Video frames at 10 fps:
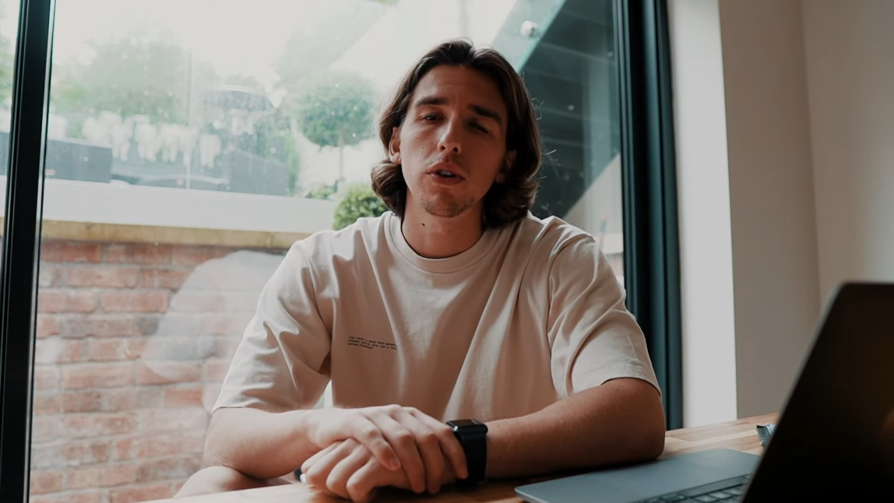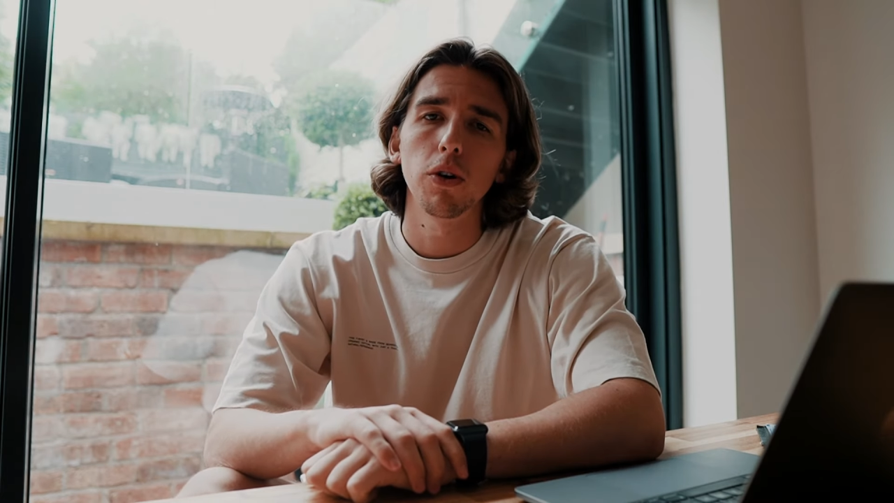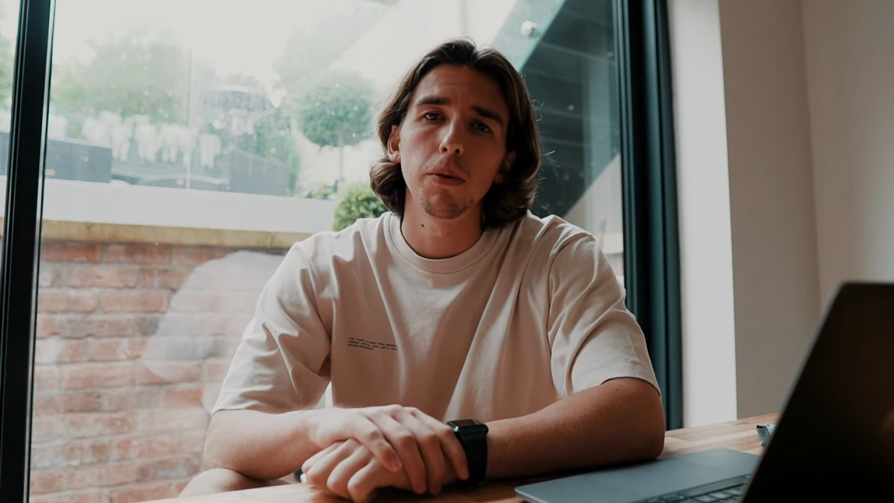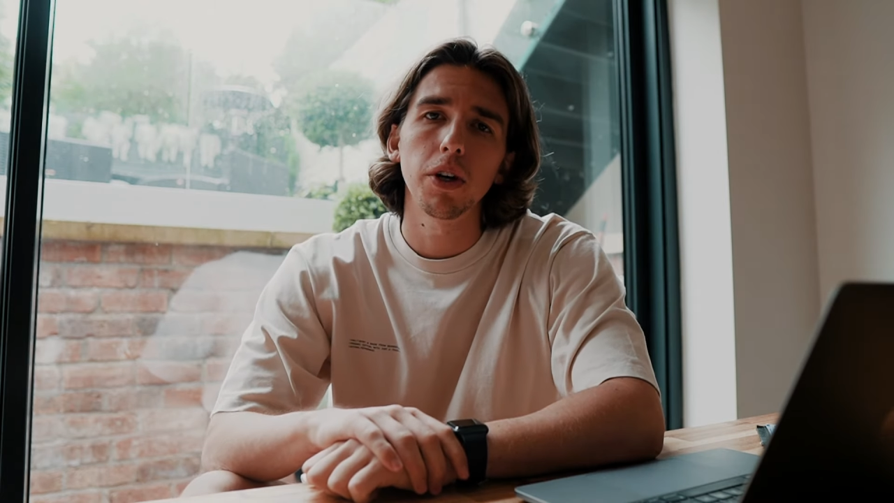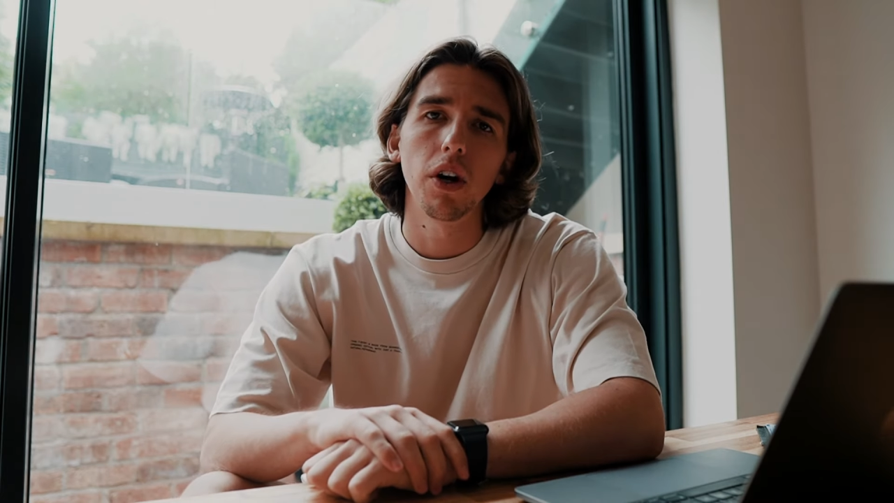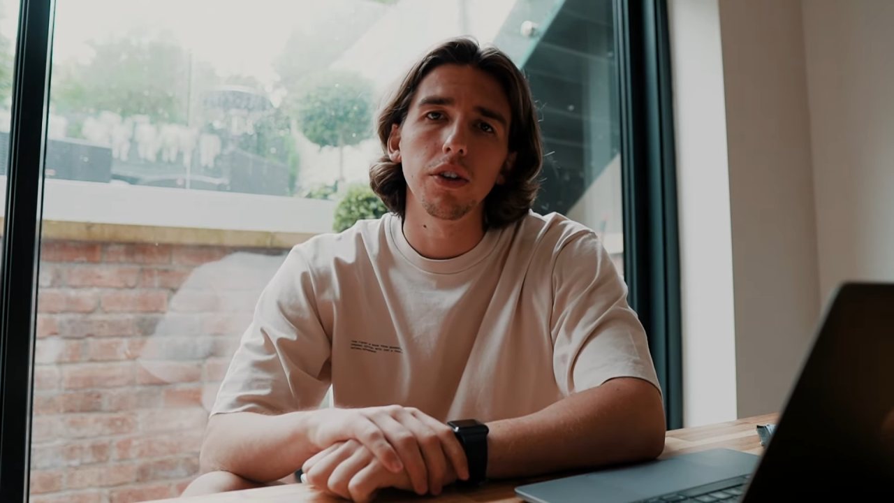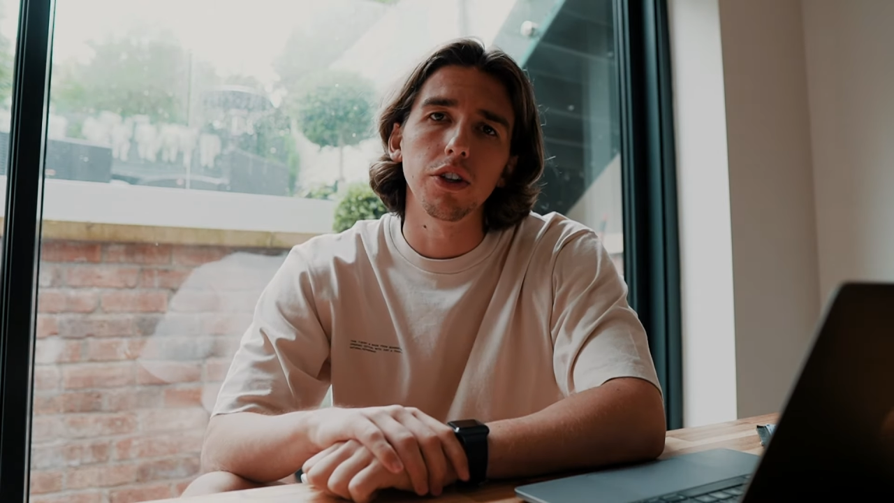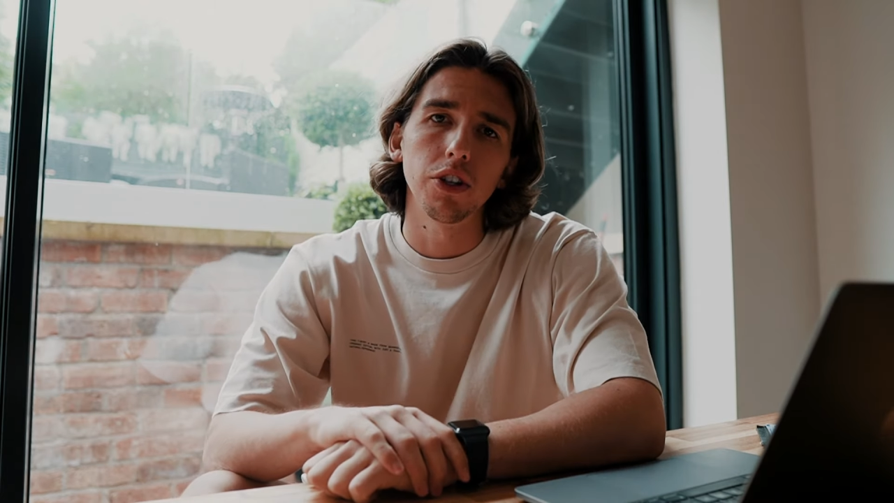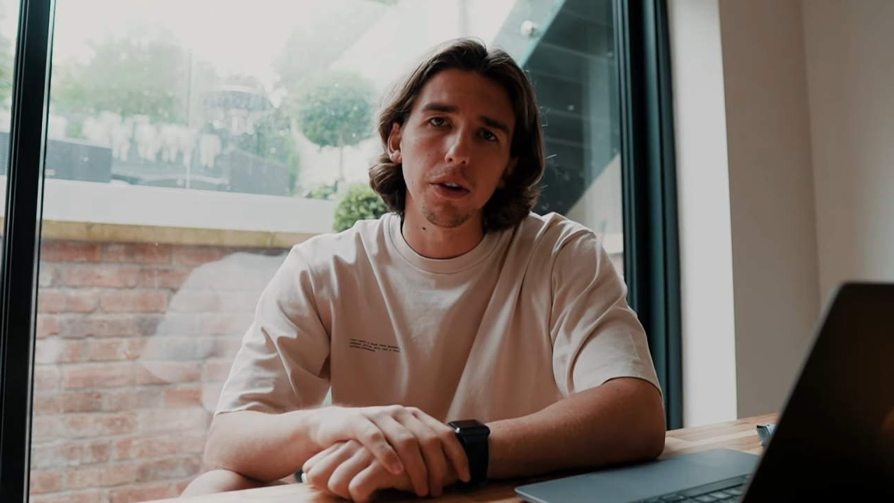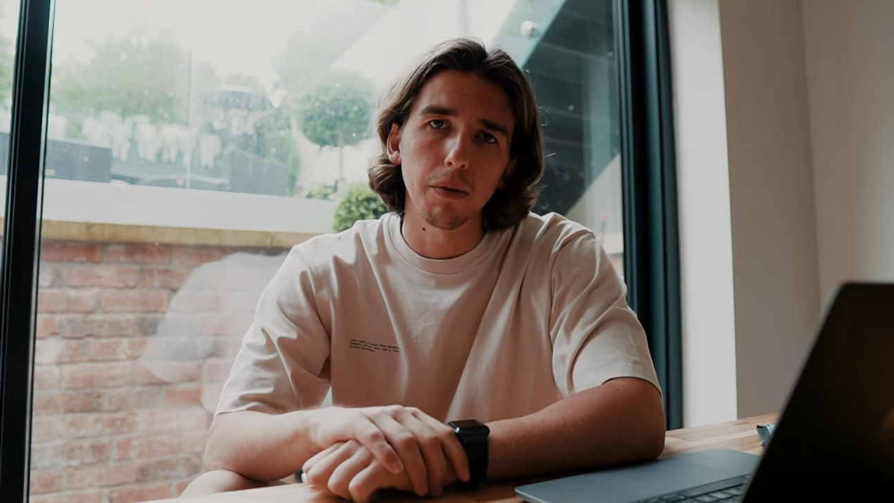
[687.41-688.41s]
coming on
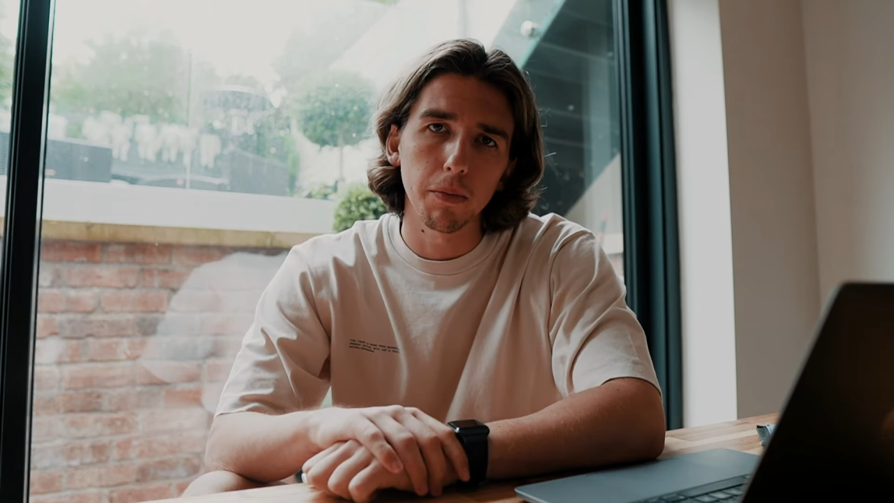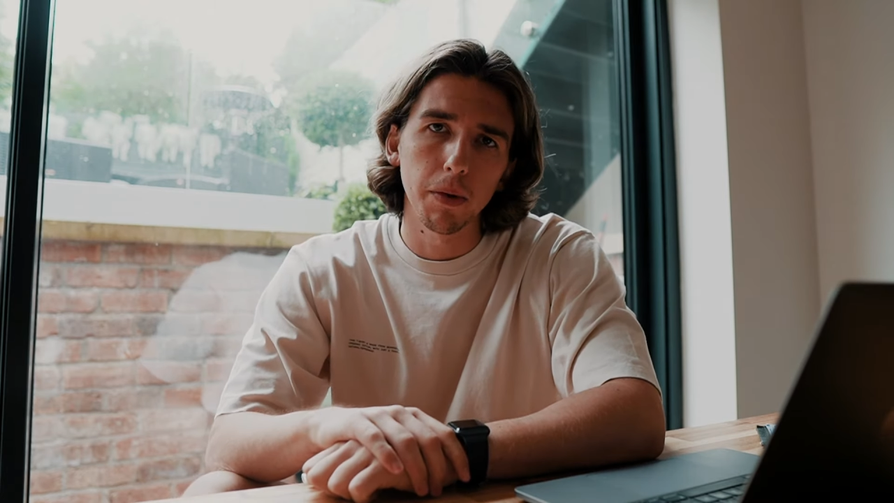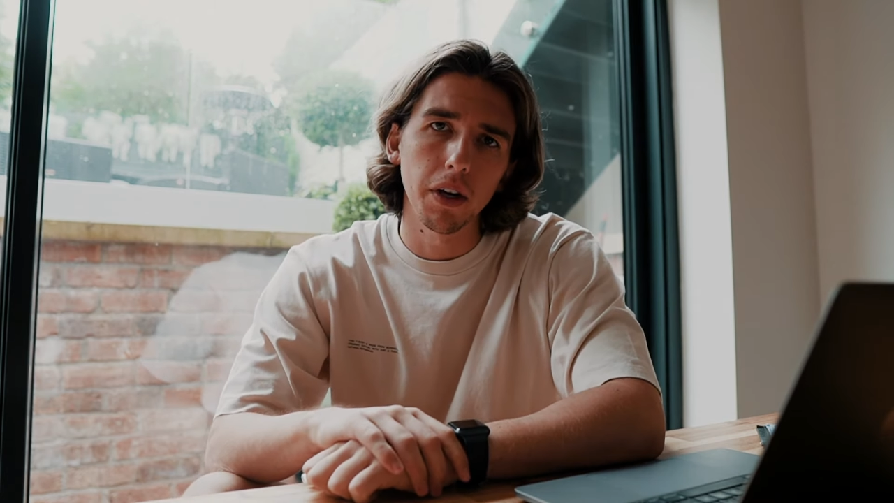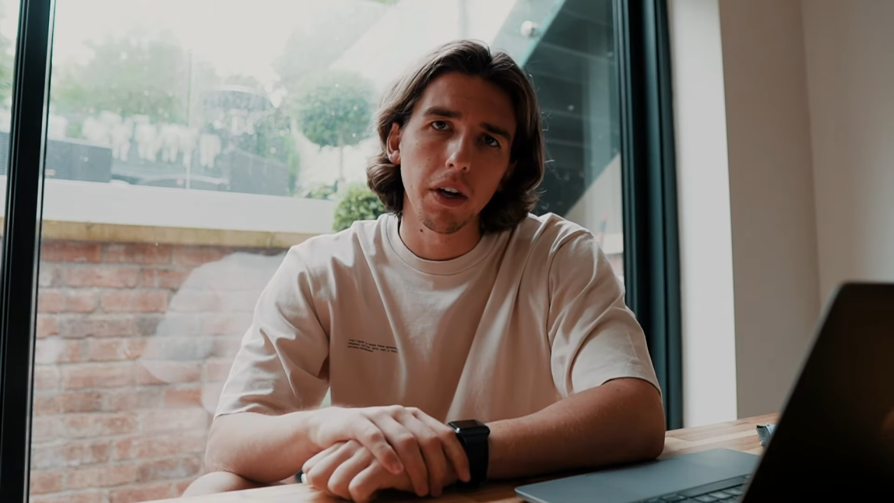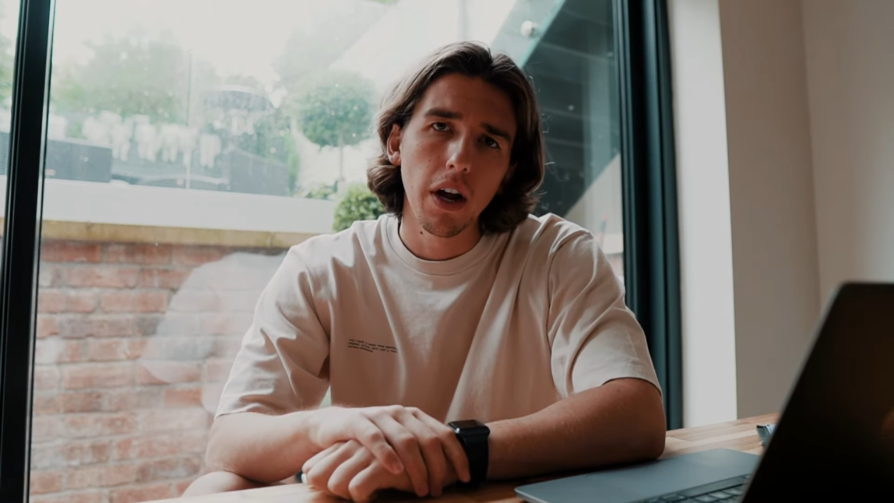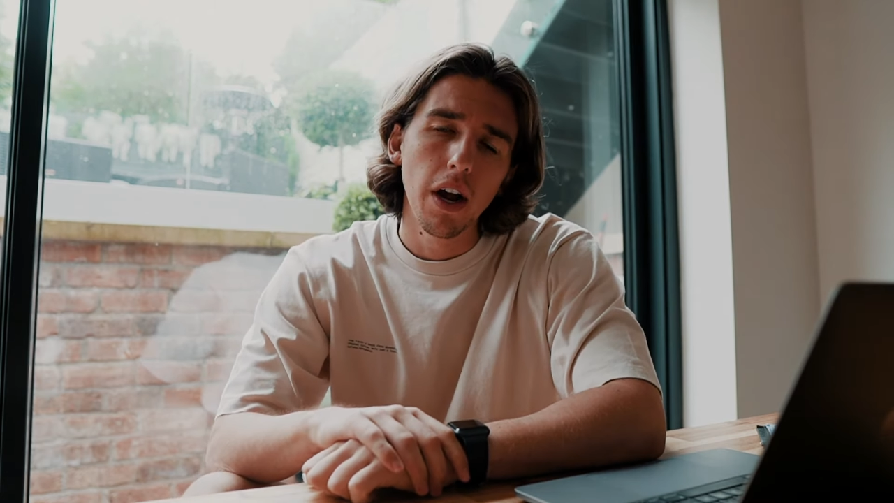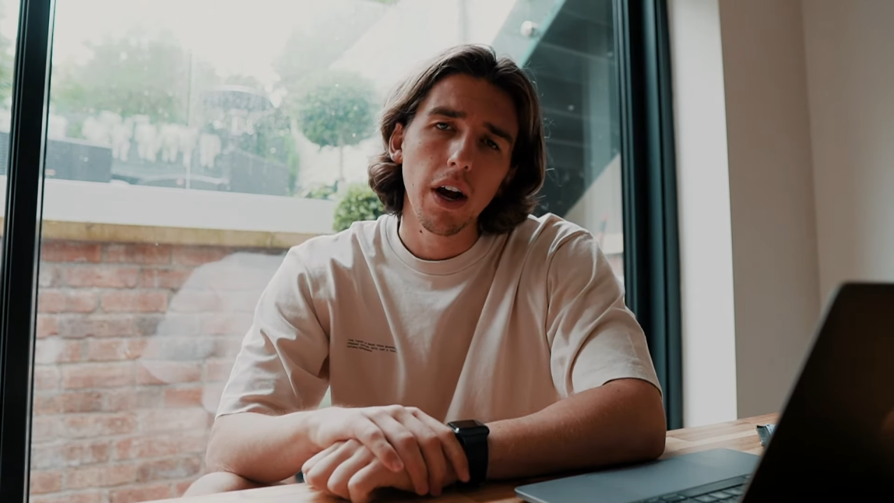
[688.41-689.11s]
the journey with me.